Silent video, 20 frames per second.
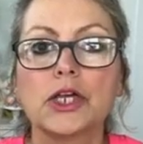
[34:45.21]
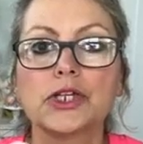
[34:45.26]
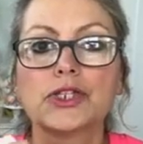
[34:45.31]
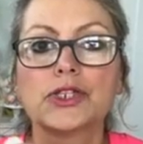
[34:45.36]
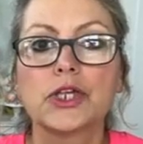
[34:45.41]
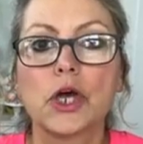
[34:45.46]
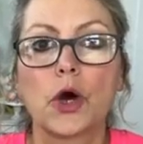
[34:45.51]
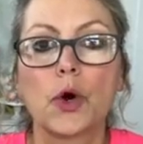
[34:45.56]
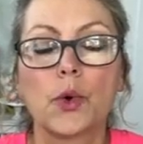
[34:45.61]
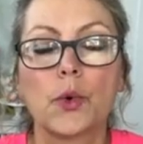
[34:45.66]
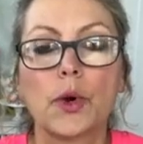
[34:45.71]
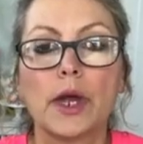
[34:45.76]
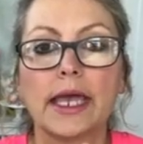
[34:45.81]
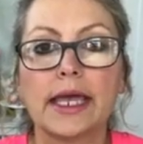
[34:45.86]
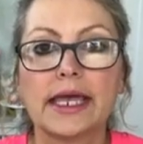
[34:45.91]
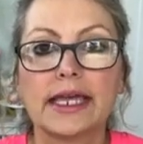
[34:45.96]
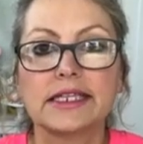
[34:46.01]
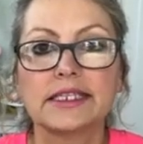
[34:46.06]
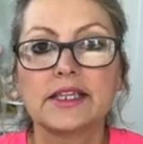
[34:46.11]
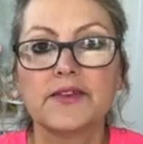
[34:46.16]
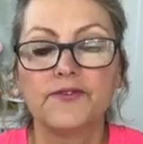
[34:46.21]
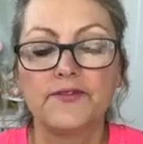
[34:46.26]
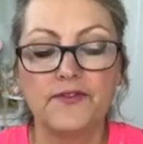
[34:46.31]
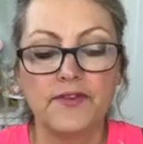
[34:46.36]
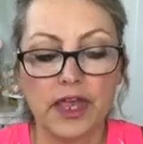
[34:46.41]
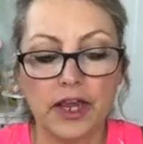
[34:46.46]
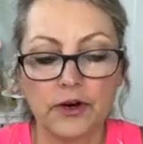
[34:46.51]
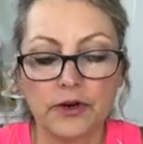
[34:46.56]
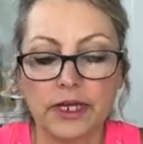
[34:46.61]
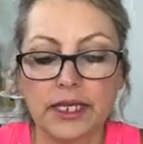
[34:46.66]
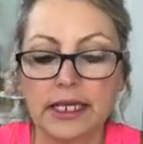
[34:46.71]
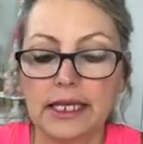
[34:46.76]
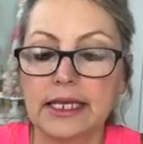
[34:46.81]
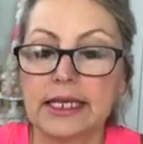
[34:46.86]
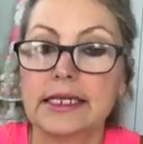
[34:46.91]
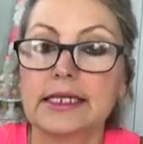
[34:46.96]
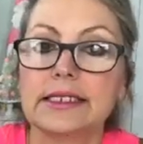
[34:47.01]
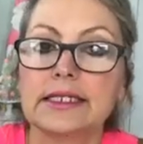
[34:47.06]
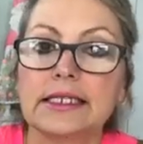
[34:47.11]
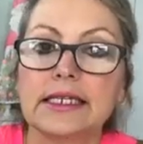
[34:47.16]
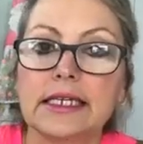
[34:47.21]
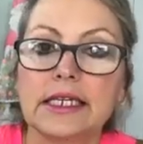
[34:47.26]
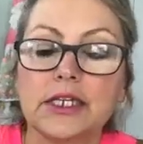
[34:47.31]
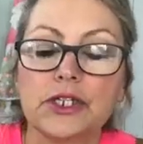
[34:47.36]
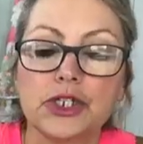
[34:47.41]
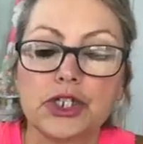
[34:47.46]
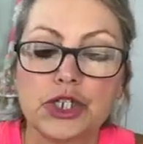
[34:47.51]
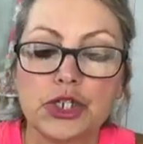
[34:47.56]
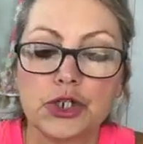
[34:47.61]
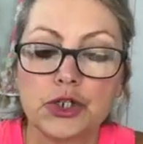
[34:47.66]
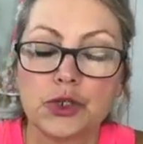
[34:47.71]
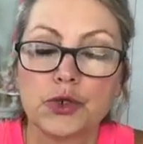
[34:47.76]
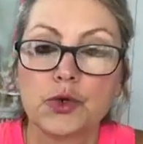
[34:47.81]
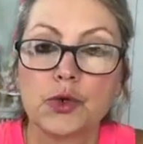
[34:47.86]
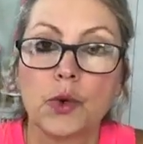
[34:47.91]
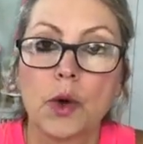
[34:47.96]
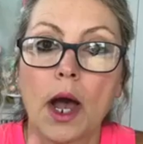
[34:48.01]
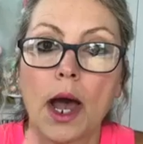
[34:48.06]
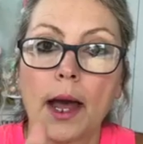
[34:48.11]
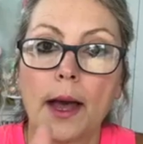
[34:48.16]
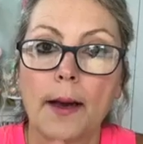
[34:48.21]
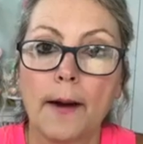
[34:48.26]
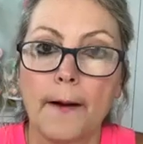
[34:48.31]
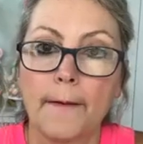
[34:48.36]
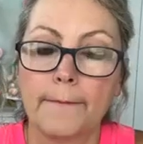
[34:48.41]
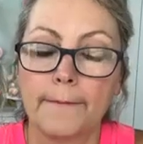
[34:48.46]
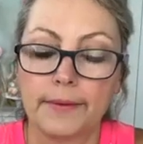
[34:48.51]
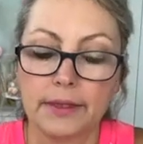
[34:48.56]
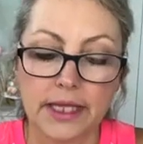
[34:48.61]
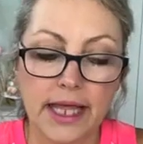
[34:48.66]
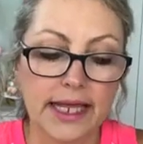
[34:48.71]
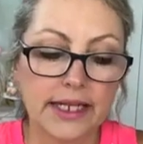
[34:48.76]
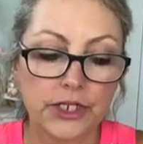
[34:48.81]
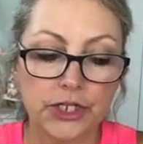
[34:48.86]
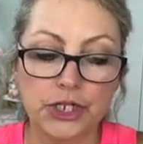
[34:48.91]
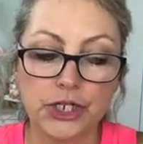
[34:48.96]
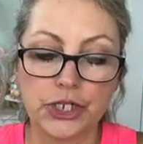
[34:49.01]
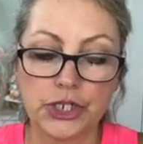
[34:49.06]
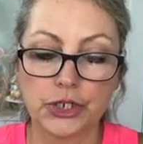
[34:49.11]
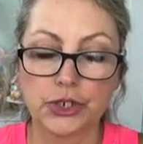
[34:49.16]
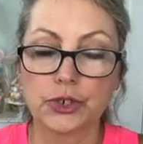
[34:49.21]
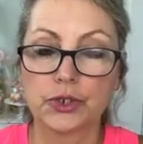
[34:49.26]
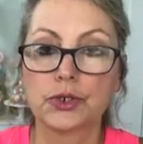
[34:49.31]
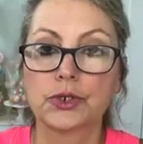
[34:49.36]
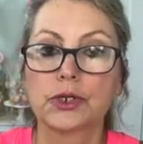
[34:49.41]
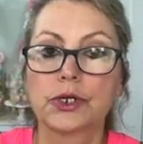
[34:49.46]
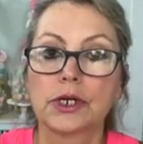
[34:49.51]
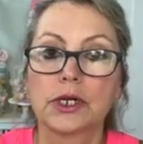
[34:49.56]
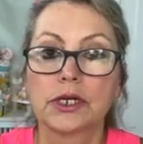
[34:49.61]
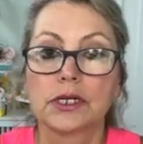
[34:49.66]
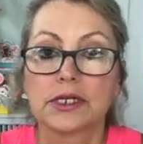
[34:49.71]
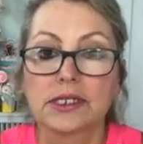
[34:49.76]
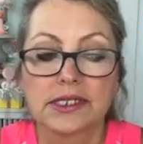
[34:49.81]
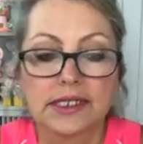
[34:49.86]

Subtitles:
So it's very easy to blend your